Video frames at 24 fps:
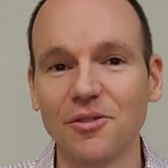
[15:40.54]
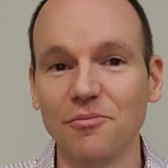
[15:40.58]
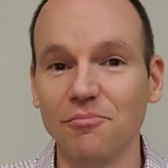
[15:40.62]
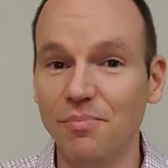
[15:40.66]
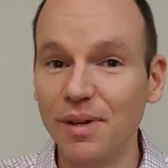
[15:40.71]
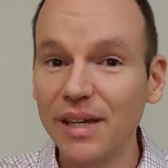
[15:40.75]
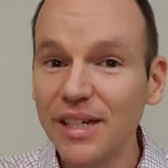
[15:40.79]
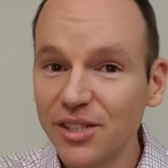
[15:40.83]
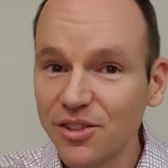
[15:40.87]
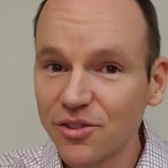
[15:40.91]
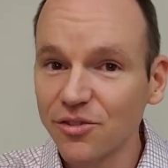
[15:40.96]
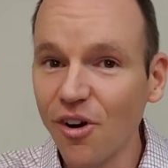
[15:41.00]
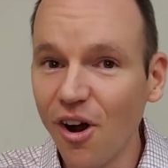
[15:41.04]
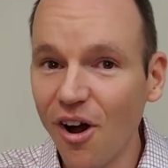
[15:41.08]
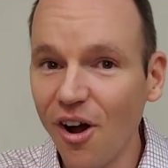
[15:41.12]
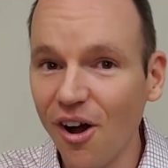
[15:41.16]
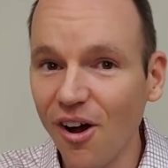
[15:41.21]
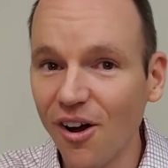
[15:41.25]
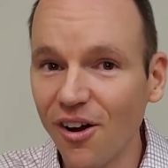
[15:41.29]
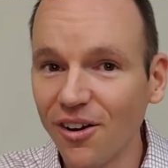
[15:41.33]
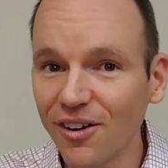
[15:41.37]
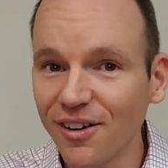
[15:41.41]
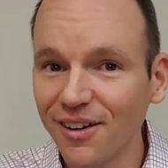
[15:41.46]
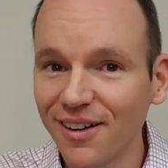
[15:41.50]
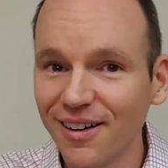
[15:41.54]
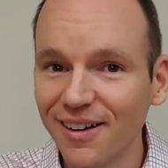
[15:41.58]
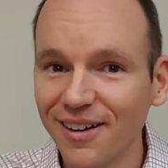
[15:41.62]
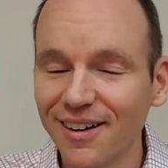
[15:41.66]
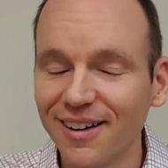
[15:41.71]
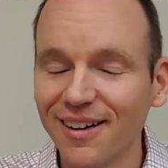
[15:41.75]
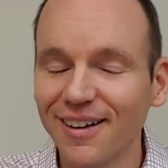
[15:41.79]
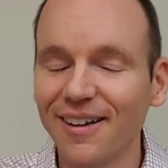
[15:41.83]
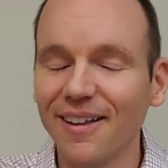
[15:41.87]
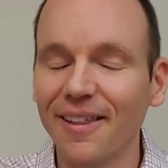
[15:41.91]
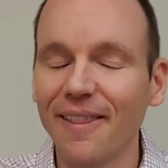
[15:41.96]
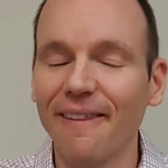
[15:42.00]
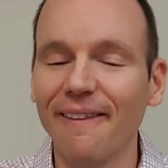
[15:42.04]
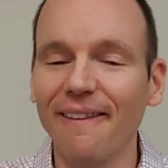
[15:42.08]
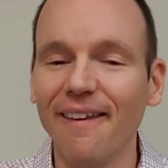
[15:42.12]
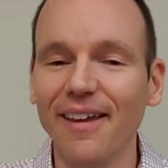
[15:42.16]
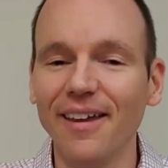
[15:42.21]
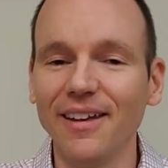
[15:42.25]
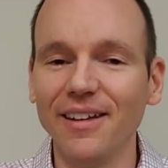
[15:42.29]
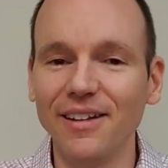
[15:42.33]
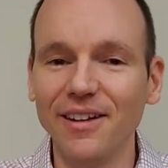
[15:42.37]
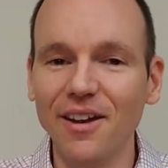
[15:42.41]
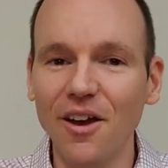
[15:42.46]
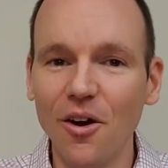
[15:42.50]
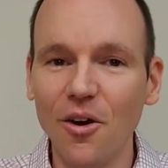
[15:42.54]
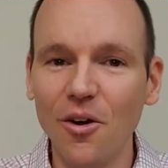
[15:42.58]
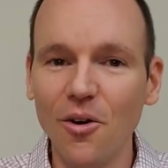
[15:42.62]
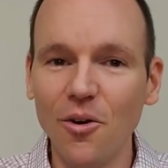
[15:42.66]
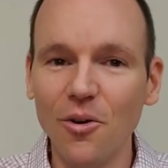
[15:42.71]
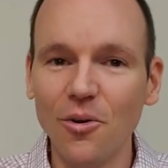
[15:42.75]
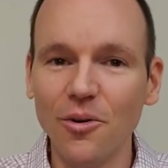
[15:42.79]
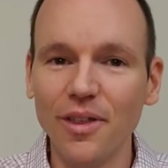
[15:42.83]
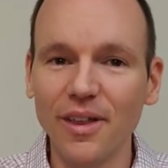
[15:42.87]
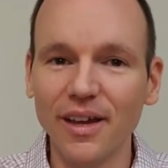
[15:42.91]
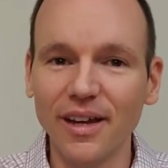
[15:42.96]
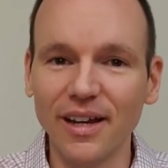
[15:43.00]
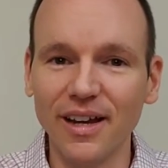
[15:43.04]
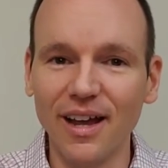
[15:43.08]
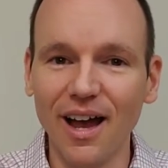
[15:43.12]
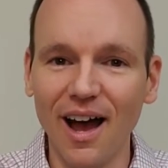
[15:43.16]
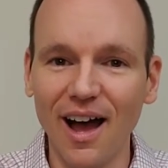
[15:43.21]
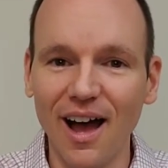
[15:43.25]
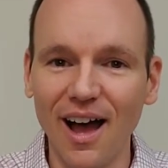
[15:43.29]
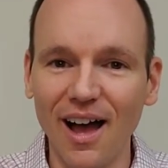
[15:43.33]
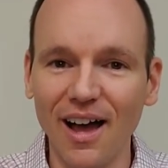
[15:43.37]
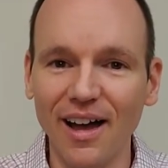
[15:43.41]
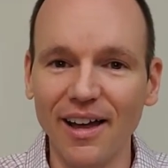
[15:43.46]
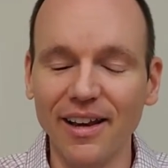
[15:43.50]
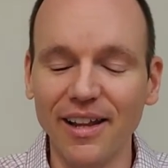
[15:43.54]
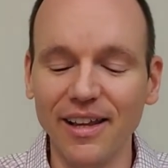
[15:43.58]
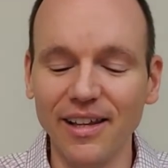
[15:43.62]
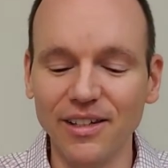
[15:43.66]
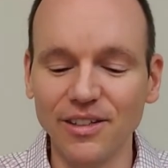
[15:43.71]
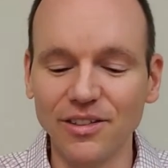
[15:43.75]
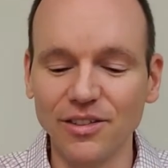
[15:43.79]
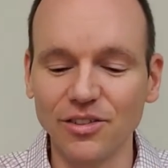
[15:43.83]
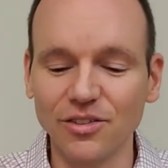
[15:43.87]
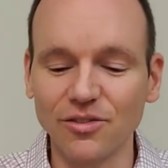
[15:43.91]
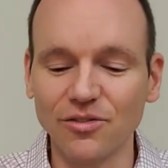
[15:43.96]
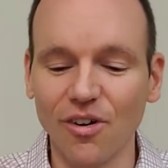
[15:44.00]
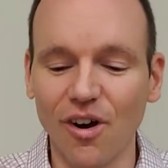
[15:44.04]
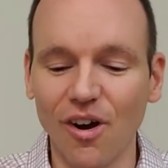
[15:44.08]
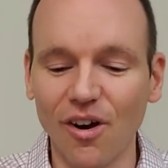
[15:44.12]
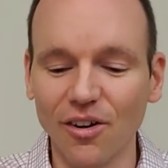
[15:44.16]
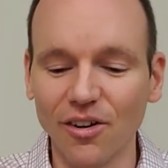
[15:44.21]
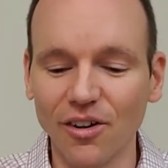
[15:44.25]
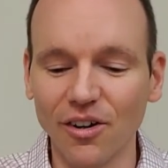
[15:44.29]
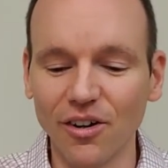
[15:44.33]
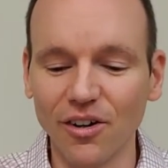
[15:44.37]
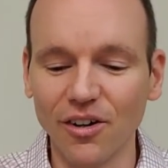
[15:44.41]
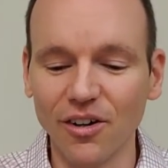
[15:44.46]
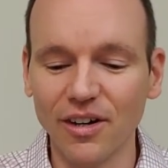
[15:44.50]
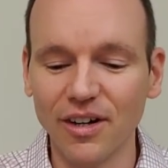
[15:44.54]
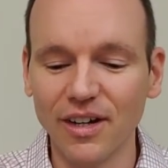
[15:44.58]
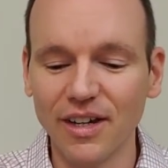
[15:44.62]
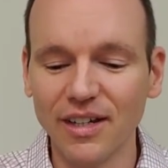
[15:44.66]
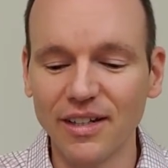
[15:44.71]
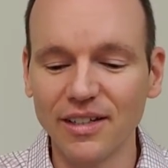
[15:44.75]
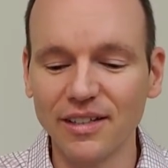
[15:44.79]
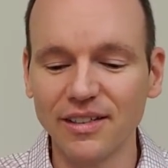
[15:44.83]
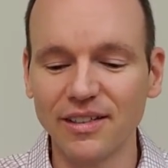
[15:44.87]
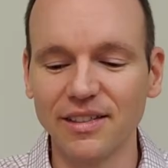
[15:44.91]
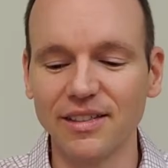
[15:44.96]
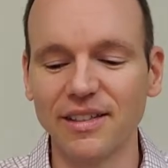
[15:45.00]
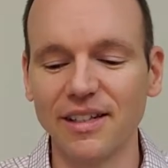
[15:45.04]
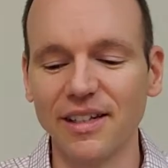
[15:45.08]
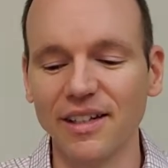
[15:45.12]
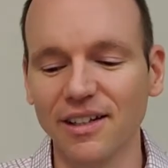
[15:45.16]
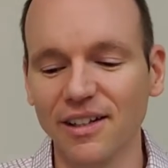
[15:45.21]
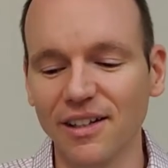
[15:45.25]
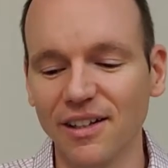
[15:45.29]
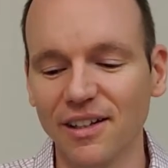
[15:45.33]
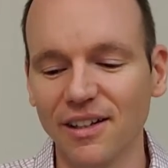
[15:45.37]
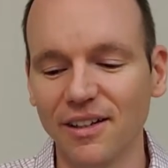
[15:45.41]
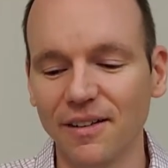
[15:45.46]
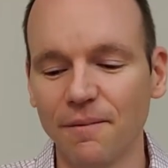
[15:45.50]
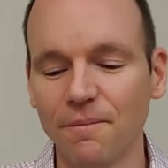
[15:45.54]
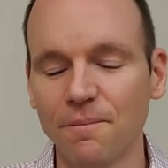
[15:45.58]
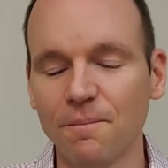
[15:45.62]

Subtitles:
Be strong and know that God is stronger still.